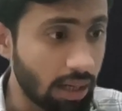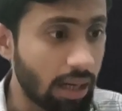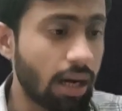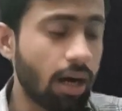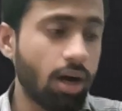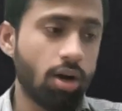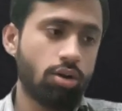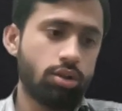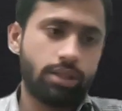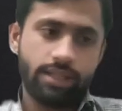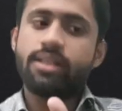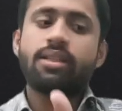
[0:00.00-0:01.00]
Oh,
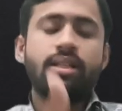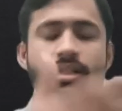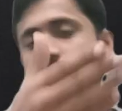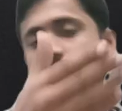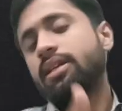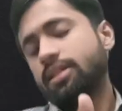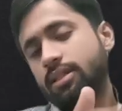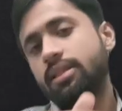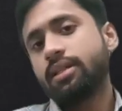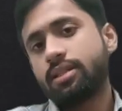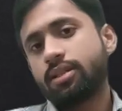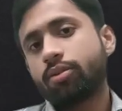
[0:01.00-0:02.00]

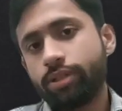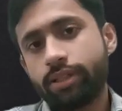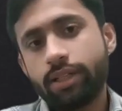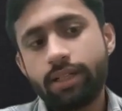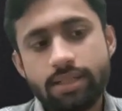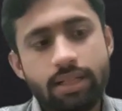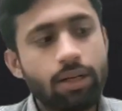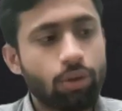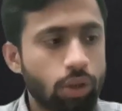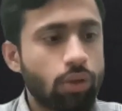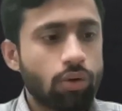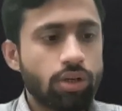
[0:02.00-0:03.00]
this question is a
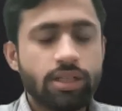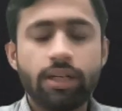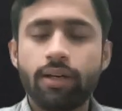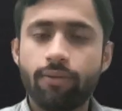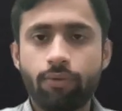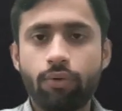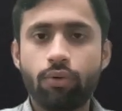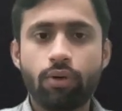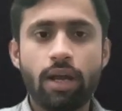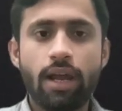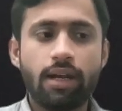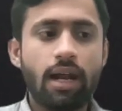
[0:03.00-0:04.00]
good question. If you
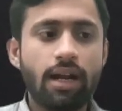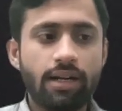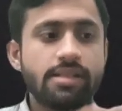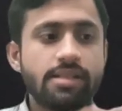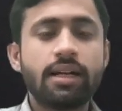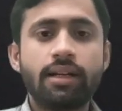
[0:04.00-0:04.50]
can understand the